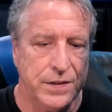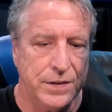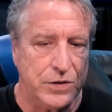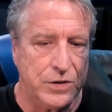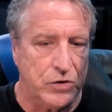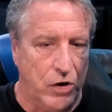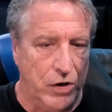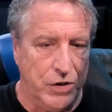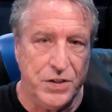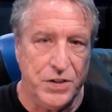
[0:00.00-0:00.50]
It
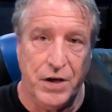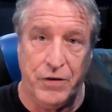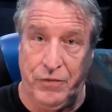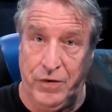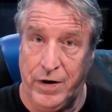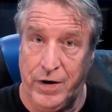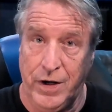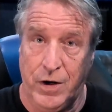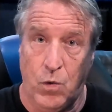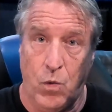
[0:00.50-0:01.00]
starts out
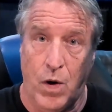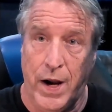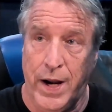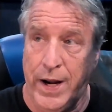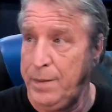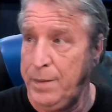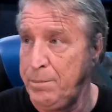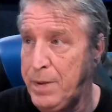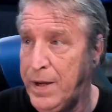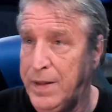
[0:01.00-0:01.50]
very
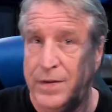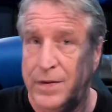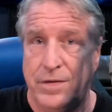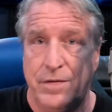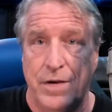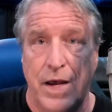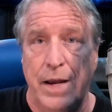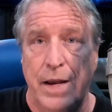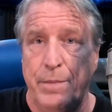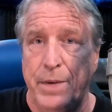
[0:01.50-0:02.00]
quiet, and by the
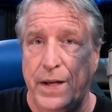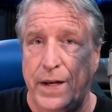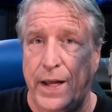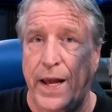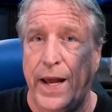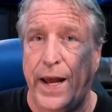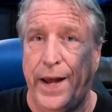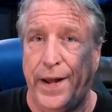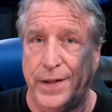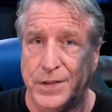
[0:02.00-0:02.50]
time it
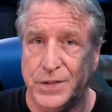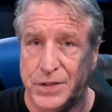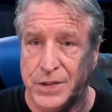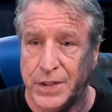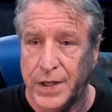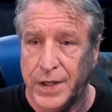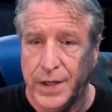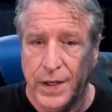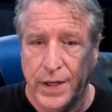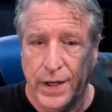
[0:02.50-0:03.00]
ends,
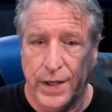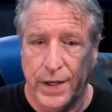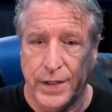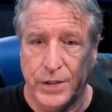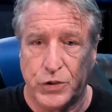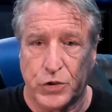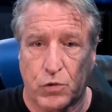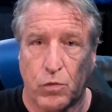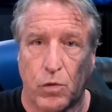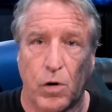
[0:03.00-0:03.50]
it
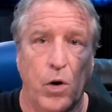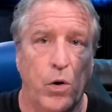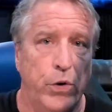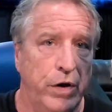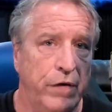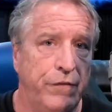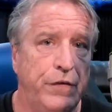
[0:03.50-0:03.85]
has grown.